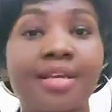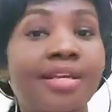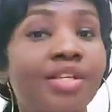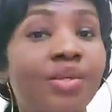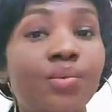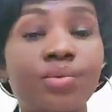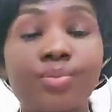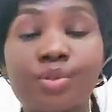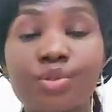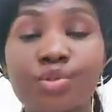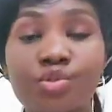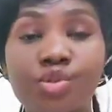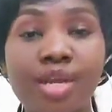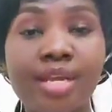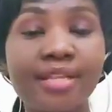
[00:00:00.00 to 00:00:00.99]
You will be
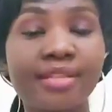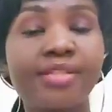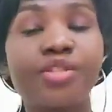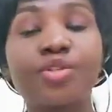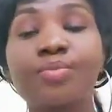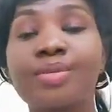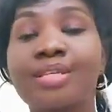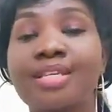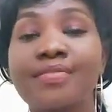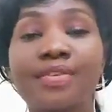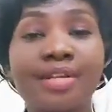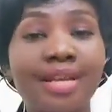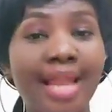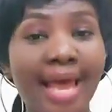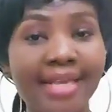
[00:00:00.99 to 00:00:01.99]
trained. You'll be
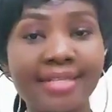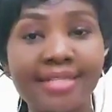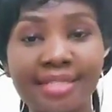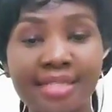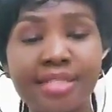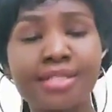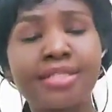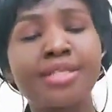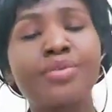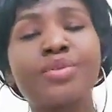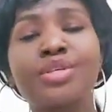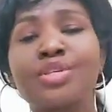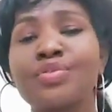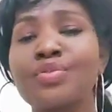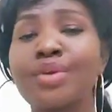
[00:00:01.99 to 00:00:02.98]
given a license. They will
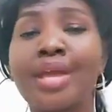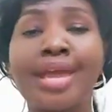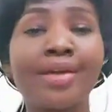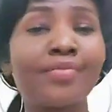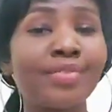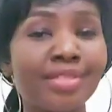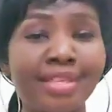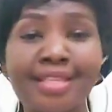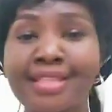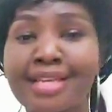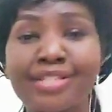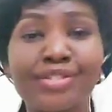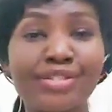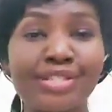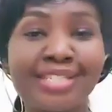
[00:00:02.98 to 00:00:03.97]
give you everything
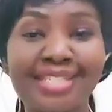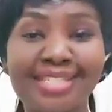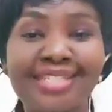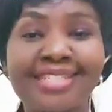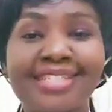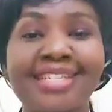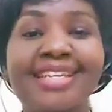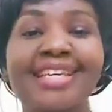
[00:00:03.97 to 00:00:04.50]
that you need.